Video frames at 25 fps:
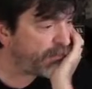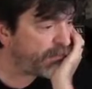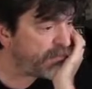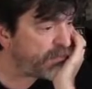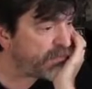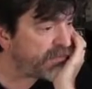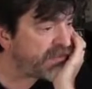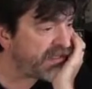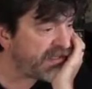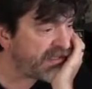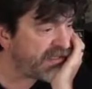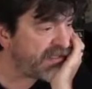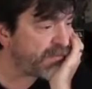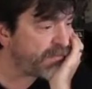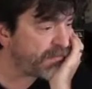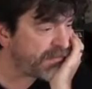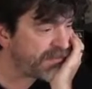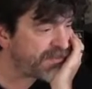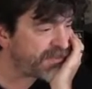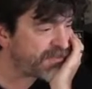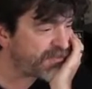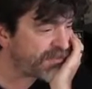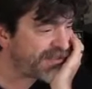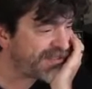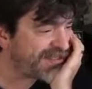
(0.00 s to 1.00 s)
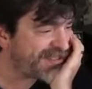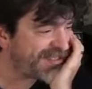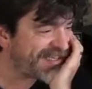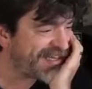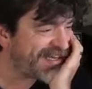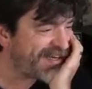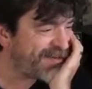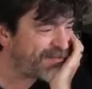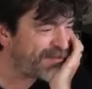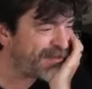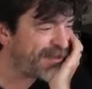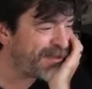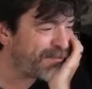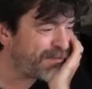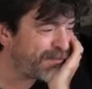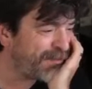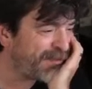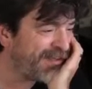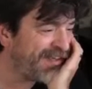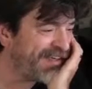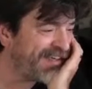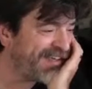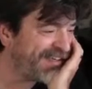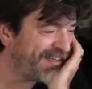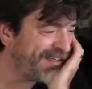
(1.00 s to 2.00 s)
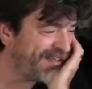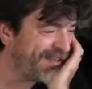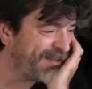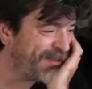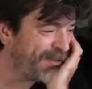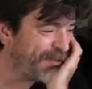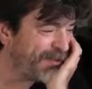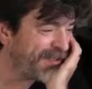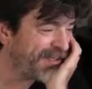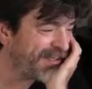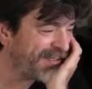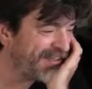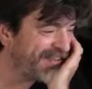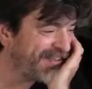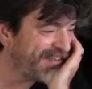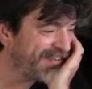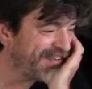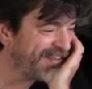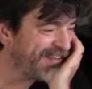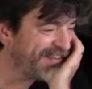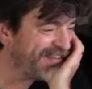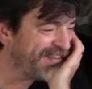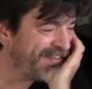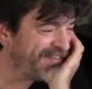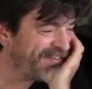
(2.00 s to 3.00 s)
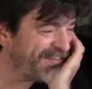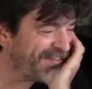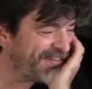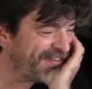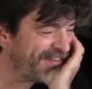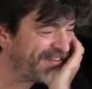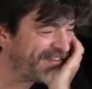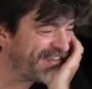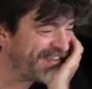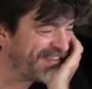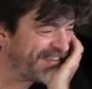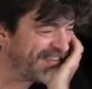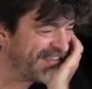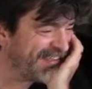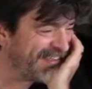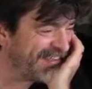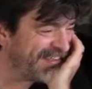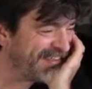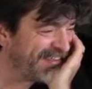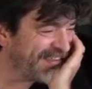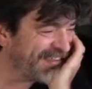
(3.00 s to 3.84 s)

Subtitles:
You can't be stressed out while playing a ukulele.